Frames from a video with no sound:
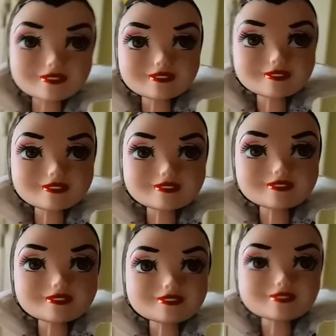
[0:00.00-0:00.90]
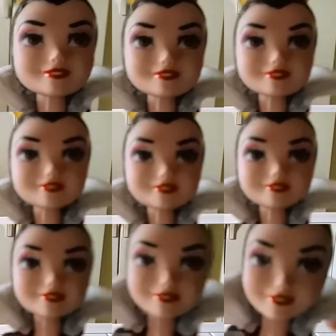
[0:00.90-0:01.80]
also how I
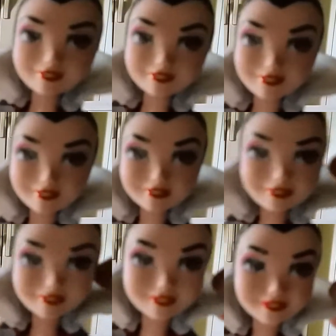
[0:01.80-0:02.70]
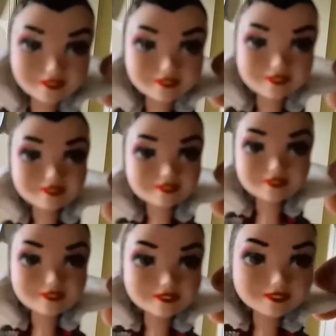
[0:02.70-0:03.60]
got this
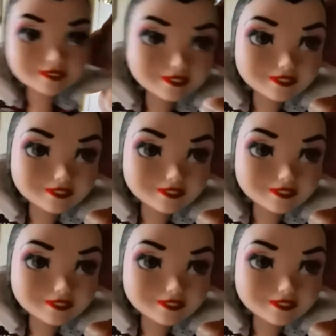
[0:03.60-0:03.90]
this